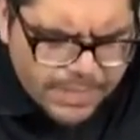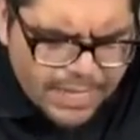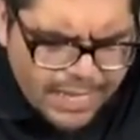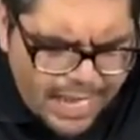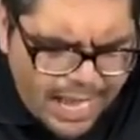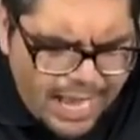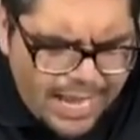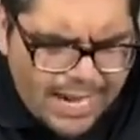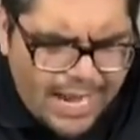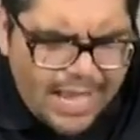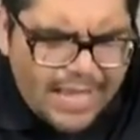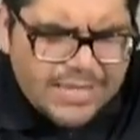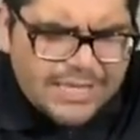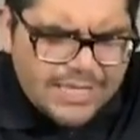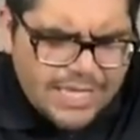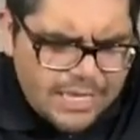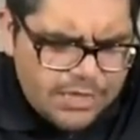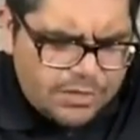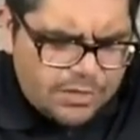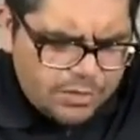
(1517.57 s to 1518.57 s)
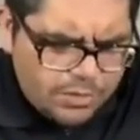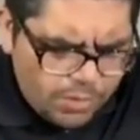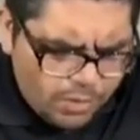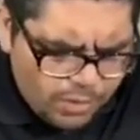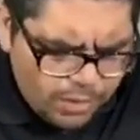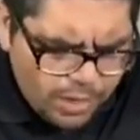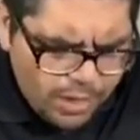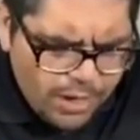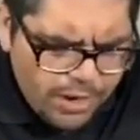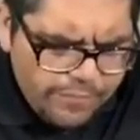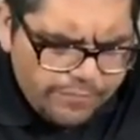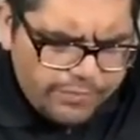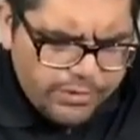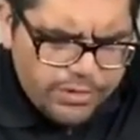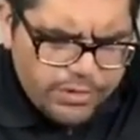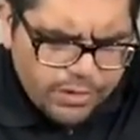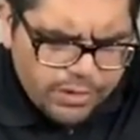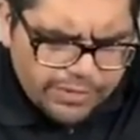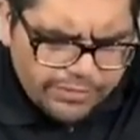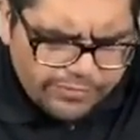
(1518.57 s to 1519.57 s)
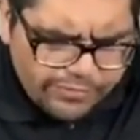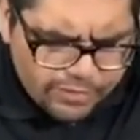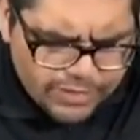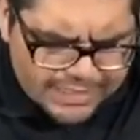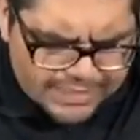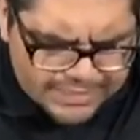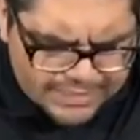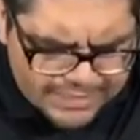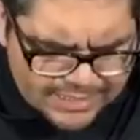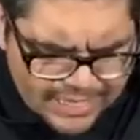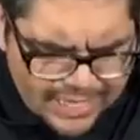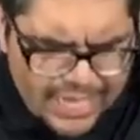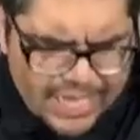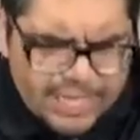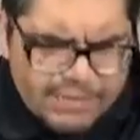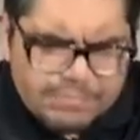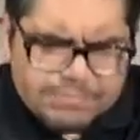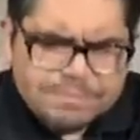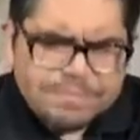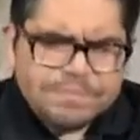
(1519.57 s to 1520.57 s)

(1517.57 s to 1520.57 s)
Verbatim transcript: God, I thank you, Lord, for, your, for this day.